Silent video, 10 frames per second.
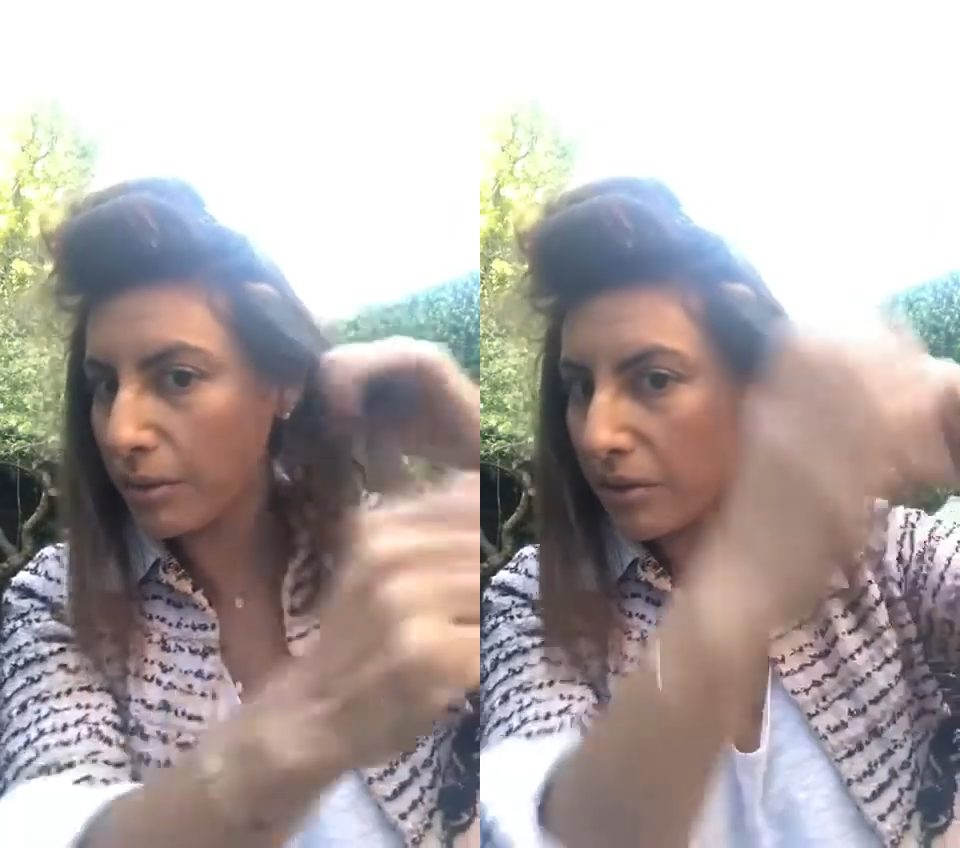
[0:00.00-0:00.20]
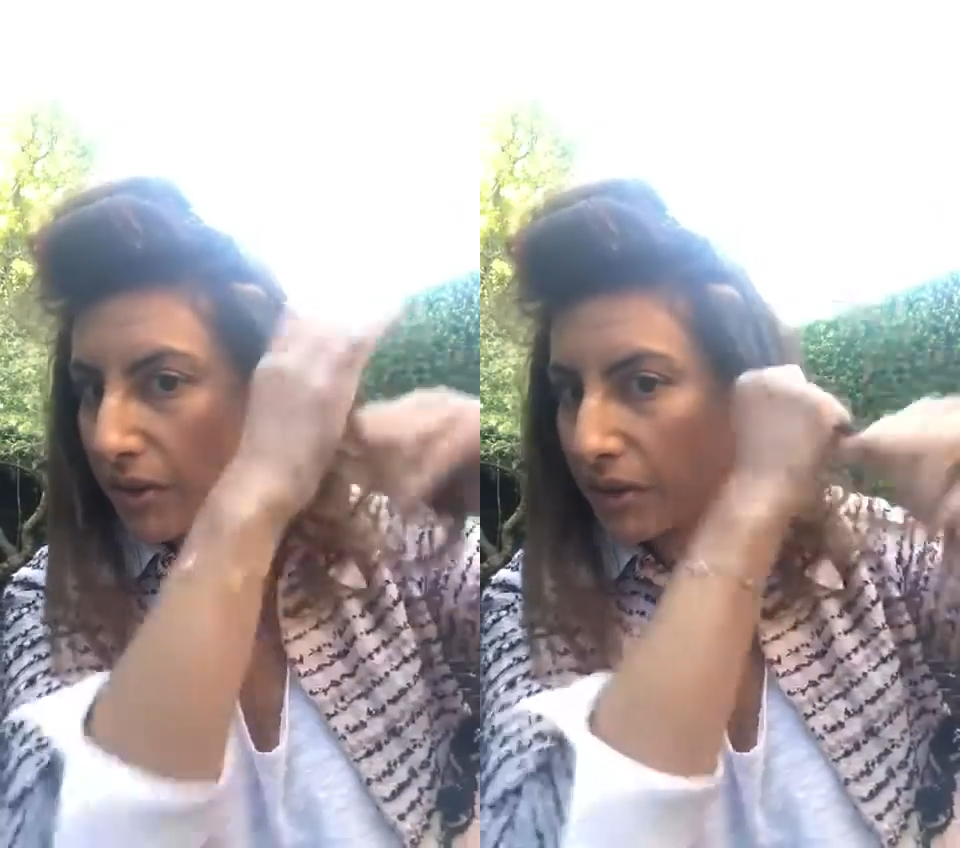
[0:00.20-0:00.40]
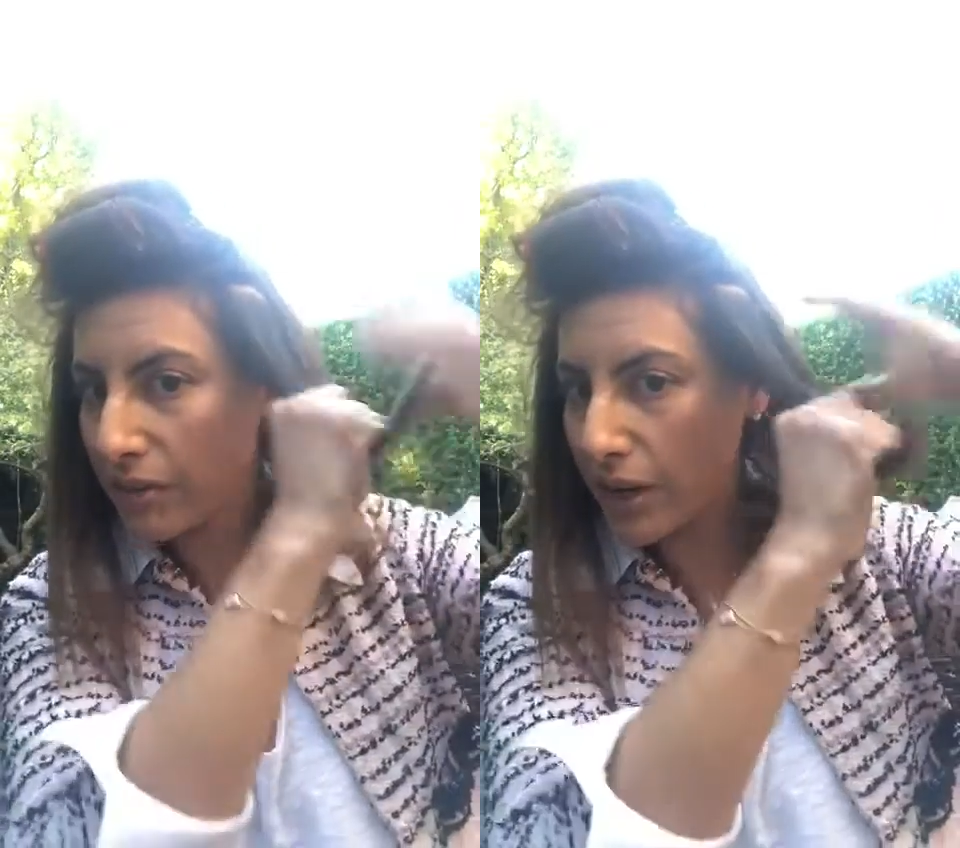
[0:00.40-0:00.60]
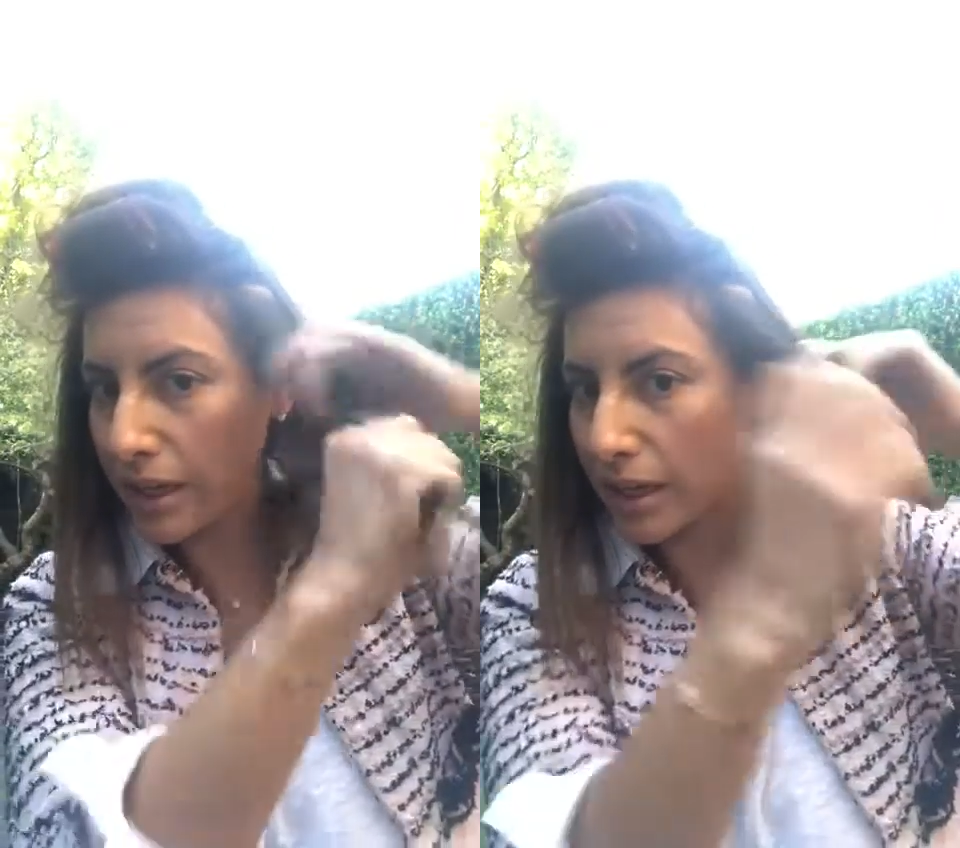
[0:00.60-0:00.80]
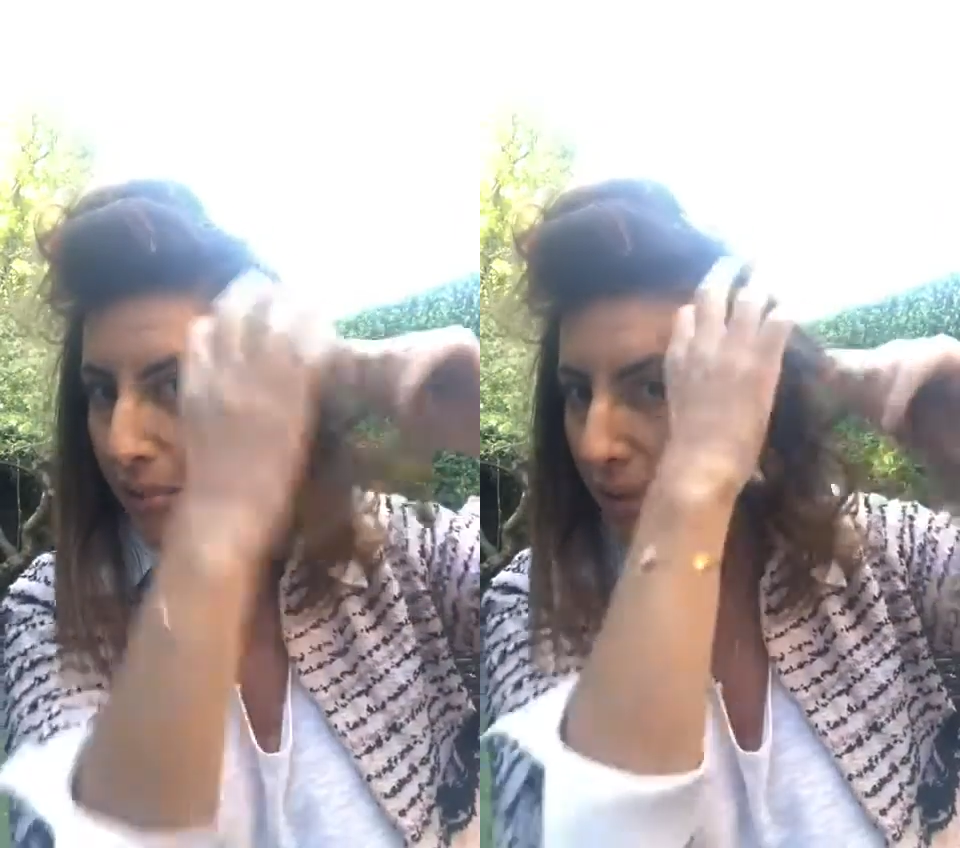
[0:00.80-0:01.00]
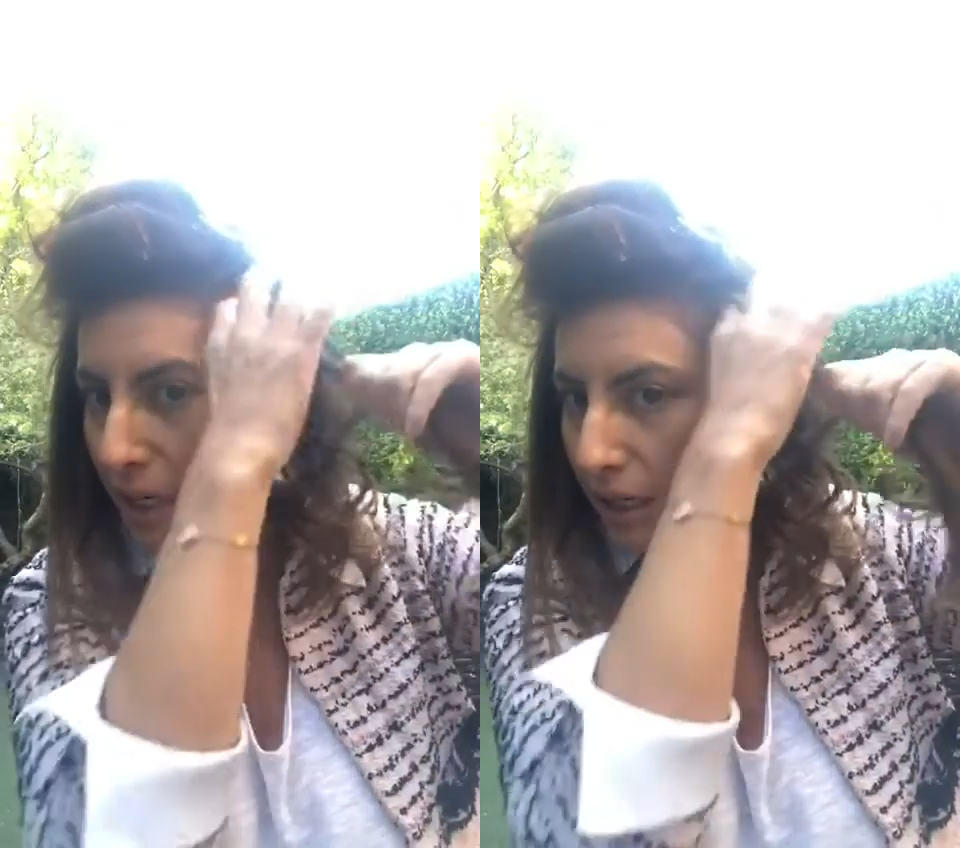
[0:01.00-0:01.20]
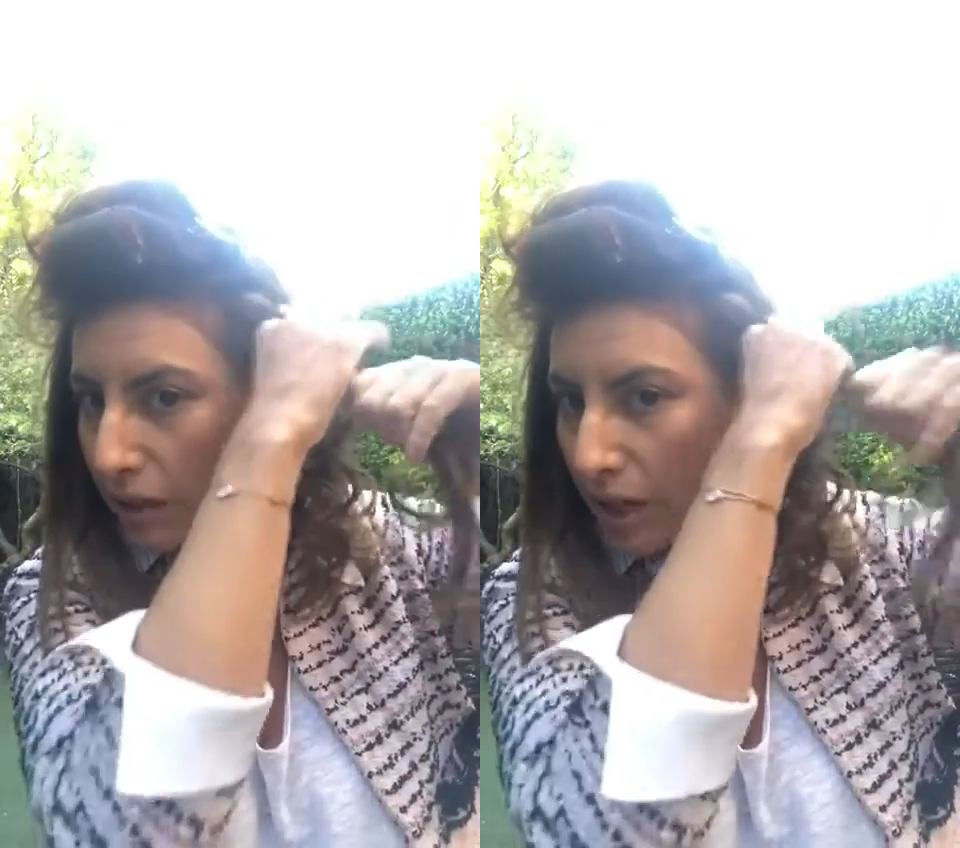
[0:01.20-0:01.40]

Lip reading: If it's fine like mine,